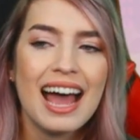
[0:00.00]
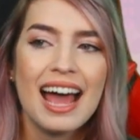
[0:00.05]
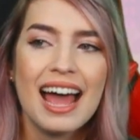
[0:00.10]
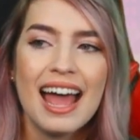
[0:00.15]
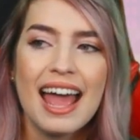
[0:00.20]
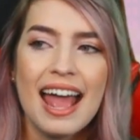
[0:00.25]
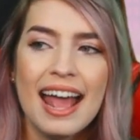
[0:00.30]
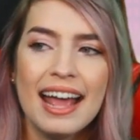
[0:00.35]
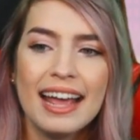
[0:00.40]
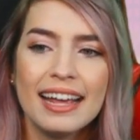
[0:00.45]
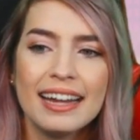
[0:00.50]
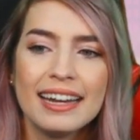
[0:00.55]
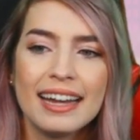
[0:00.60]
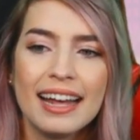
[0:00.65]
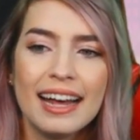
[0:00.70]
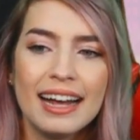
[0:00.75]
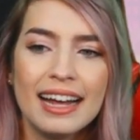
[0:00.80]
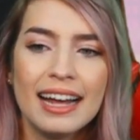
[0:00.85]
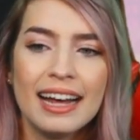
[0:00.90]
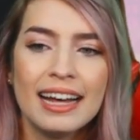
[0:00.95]
And
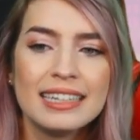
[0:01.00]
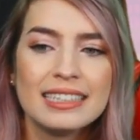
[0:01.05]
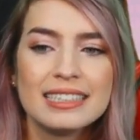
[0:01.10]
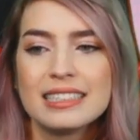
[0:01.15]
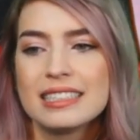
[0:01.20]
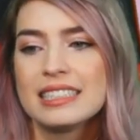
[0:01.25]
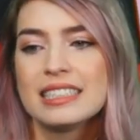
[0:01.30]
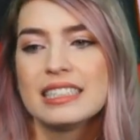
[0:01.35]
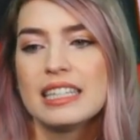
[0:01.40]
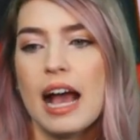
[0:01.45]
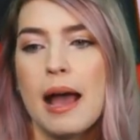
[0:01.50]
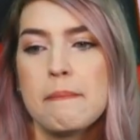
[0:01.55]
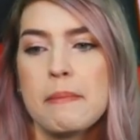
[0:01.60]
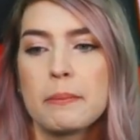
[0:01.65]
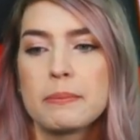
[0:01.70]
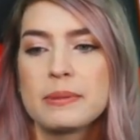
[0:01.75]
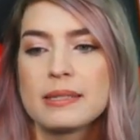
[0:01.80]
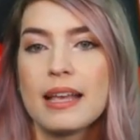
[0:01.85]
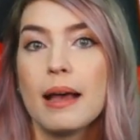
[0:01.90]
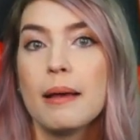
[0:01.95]
I'm
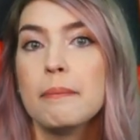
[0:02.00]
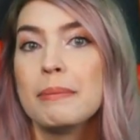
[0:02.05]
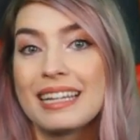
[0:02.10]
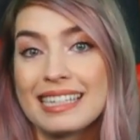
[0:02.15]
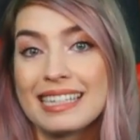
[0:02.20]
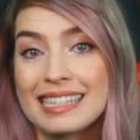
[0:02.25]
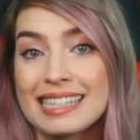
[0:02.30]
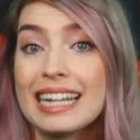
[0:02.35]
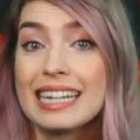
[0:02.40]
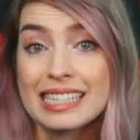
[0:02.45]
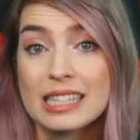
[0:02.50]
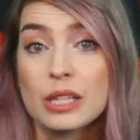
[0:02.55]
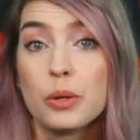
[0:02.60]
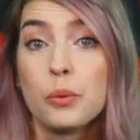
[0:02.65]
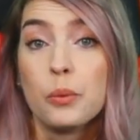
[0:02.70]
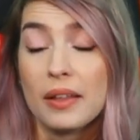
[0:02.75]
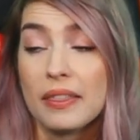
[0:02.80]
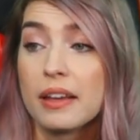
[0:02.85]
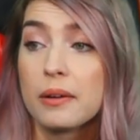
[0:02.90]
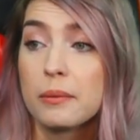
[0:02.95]
upset because that is the
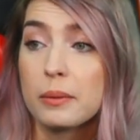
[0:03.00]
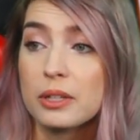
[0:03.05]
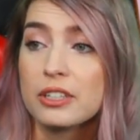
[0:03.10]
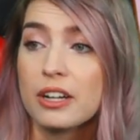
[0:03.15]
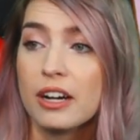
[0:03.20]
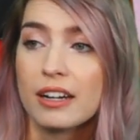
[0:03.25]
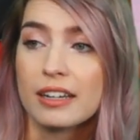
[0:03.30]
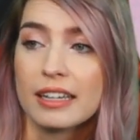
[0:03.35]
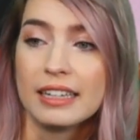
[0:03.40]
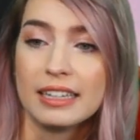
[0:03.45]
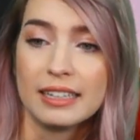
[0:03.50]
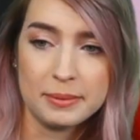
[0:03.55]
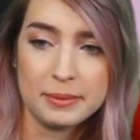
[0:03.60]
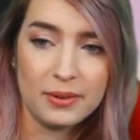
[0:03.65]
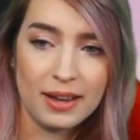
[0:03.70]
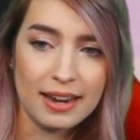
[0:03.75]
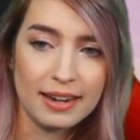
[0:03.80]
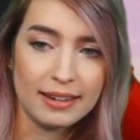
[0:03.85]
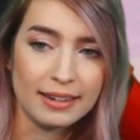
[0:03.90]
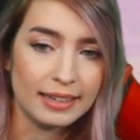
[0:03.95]
one that we're talking
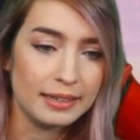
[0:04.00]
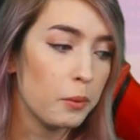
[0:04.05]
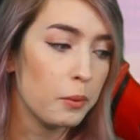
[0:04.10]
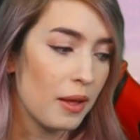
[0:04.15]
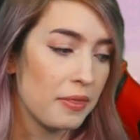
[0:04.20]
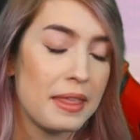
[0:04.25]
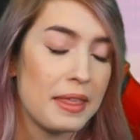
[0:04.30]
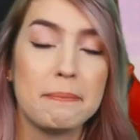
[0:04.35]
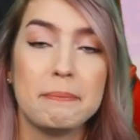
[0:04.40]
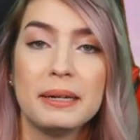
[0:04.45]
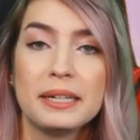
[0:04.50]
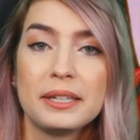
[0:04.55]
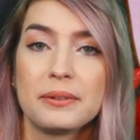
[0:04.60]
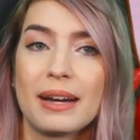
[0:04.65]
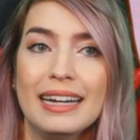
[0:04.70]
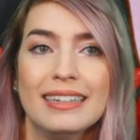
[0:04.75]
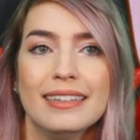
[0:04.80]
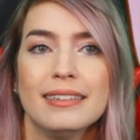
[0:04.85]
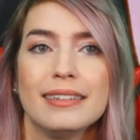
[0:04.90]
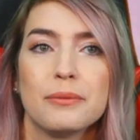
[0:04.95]
about. And I want that bunny
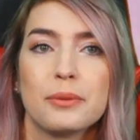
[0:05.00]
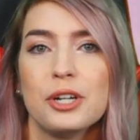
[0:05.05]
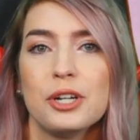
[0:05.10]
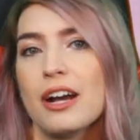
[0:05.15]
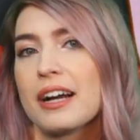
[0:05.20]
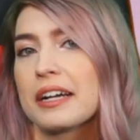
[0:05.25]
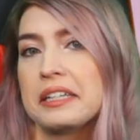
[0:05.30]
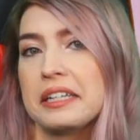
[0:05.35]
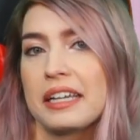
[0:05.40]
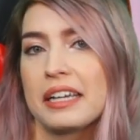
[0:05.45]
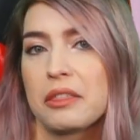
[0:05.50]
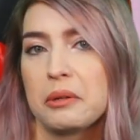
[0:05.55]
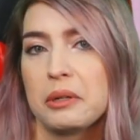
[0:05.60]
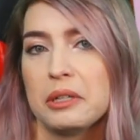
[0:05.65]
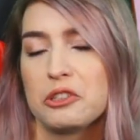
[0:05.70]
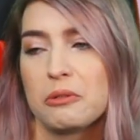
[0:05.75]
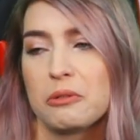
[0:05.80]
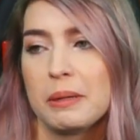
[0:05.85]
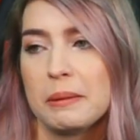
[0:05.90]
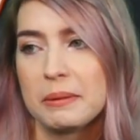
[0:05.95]
ride. And we're not going to get
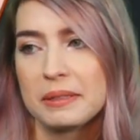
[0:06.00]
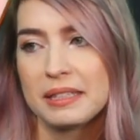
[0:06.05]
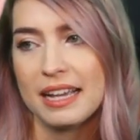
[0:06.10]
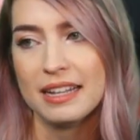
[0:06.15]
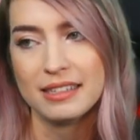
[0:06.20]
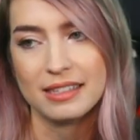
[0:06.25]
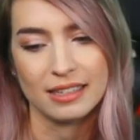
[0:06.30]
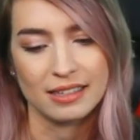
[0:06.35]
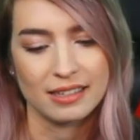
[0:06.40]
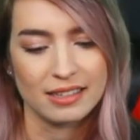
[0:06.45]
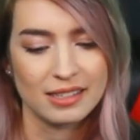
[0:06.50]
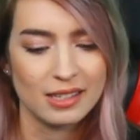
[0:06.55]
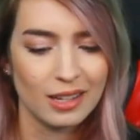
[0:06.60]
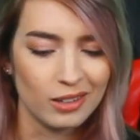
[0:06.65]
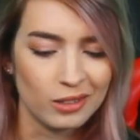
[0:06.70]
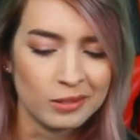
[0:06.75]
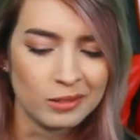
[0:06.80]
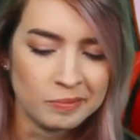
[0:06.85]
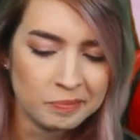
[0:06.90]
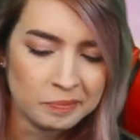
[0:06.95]
300 people dancing.
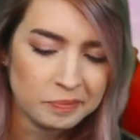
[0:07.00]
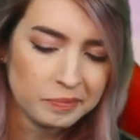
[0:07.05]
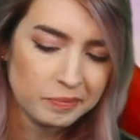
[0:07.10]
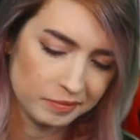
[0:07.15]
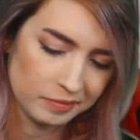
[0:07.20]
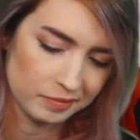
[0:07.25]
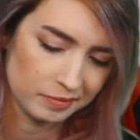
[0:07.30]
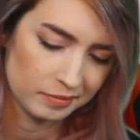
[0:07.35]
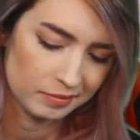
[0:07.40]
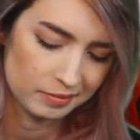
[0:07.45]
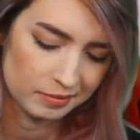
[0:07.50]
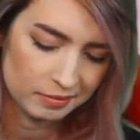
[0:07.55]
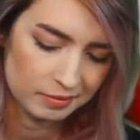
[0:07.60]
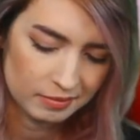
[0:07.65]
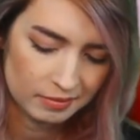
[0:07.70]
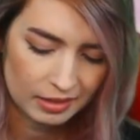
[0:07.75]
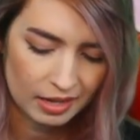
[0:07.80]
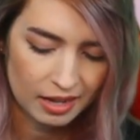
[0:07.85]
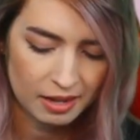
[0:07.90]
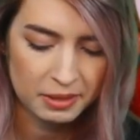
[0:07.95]
So,
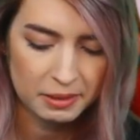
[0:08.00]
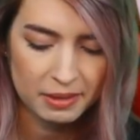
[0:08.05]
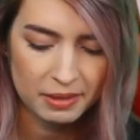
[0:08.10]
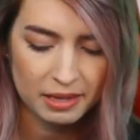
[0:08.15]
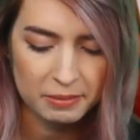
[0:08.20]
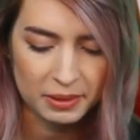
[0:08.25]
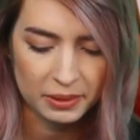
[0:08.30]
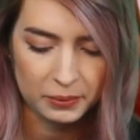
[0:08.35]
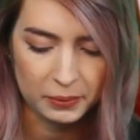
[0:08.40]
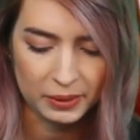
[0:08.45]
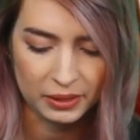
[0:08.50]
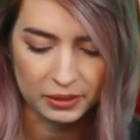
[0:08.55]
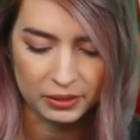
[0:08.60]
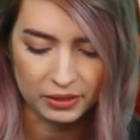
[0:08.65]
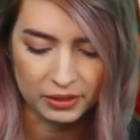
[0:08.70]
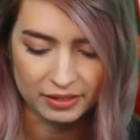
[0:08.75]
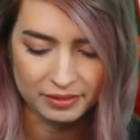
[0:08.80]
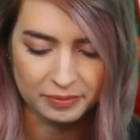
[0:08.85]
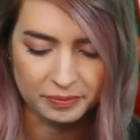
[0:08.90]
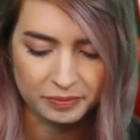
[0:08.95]
I mean, maybe we
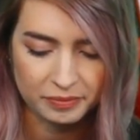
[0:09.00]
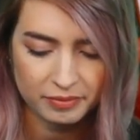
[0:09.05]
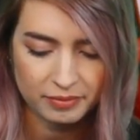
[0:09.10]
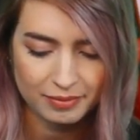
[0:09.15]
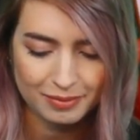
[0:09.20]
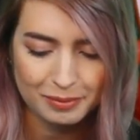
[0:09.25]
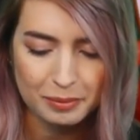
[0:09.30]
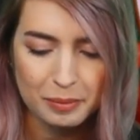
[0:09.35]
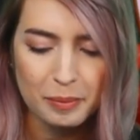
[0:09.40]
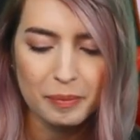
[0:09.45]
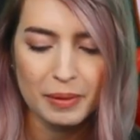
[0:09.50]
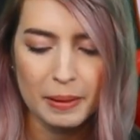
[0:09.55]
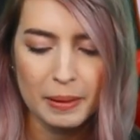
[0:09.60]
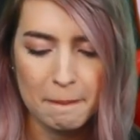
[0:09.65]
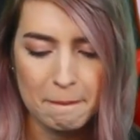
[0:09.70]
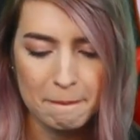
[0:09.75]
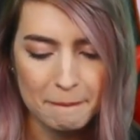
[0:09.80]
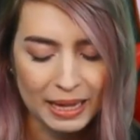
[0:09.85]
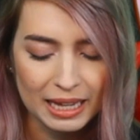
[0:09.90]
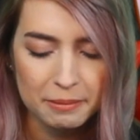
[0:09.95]
could.
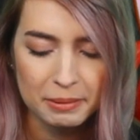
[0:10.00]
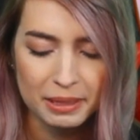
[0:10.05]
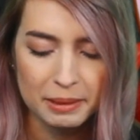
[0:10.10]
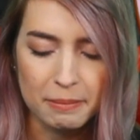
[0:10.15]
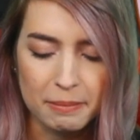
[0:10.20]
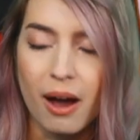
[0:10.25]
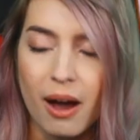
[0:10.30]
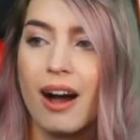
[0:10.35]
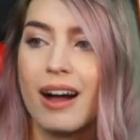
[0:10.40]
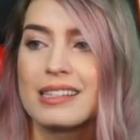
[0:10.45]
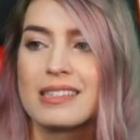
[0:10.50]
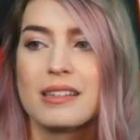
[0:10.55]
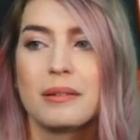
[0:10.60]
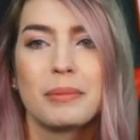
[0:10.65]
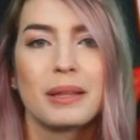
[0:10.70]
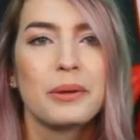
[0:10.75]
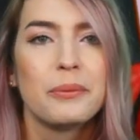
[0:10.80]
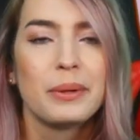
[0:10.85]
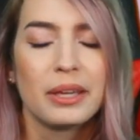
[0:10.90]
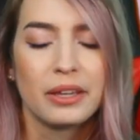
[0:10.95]
Maybe,
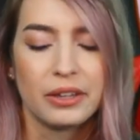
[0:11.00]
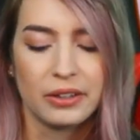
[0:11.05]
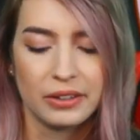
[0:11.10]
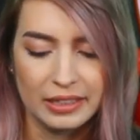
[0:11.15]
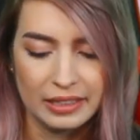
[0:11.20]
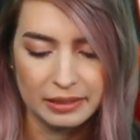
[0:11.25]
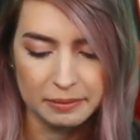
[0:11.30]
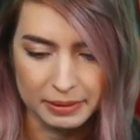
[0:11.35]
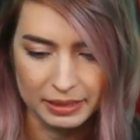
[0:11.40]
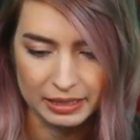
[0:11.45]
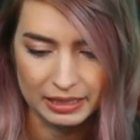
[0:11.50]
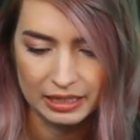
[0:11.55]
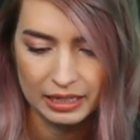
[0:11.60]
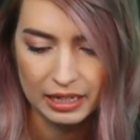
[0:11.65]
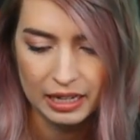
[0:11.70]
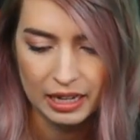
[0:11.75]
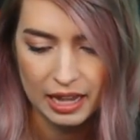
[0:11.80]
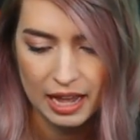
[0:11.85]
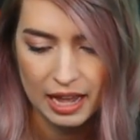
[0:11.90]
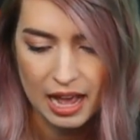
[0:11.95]
possibly we could. But,
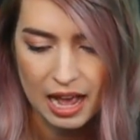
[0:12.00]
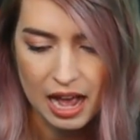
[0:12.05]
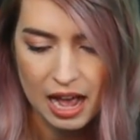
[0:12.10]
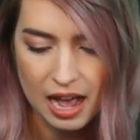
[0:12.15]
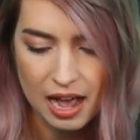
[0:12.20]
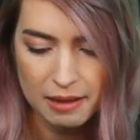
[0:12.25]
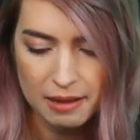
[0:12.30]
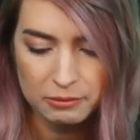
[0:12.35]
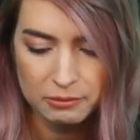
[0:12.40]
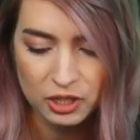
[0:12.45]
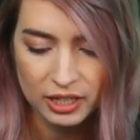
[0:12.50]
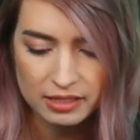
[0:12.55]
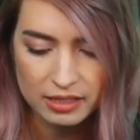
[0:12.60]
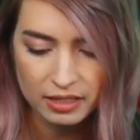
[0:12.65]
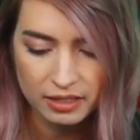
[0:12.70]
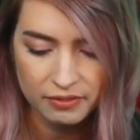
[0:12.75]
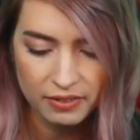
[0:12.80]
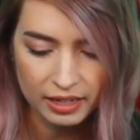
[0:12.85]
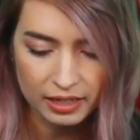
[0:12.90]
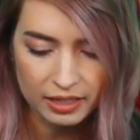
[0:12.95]

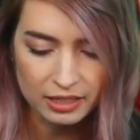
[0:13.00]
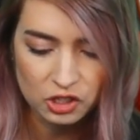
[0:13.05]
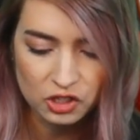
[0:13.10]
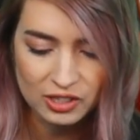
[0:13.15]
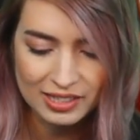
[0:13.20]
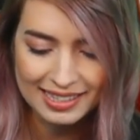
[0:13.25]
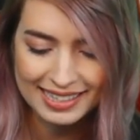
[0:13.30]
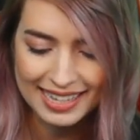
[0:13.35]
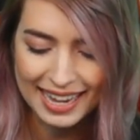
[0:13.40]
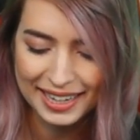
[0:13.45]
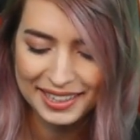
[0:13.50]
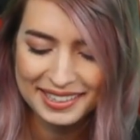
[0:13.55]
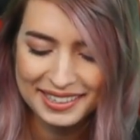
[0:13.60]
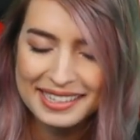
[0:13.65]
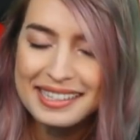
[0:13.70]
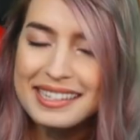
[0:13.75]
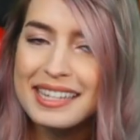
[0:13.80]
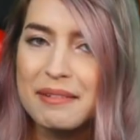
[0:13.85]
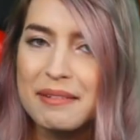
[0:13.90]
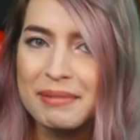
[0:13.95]
Jason, if I could just get you to
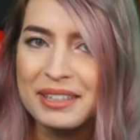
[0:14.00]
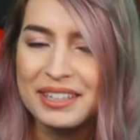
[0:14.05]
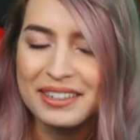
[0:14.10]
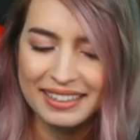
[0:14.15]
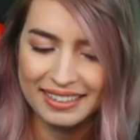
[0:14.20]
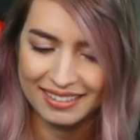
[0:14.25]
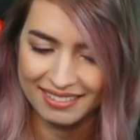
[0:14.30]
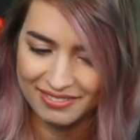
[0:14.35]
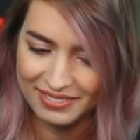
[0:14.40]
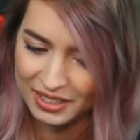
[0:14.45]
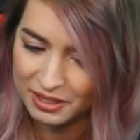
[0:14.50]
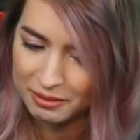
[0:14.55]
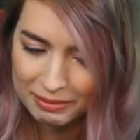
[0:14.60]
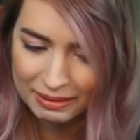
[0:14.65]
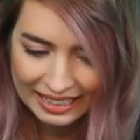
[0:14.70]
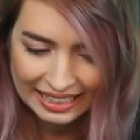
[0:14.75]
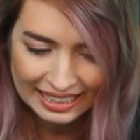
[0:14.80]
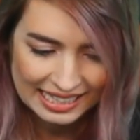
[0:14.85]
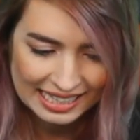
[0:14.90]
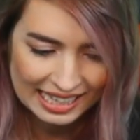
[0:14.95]
send me your info,
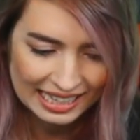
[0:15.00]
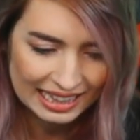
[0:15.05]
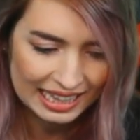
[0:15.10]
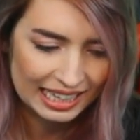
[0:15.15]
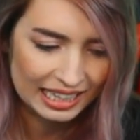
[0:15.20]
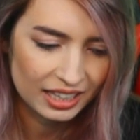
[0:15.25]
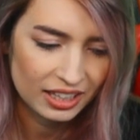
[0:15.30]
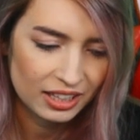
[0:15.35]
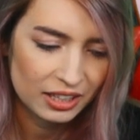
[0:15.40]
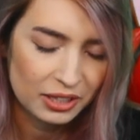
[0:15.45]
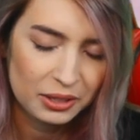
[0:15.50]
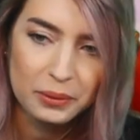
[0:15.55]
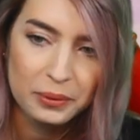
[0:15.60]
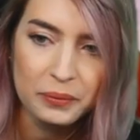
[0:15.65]
please. And thank you.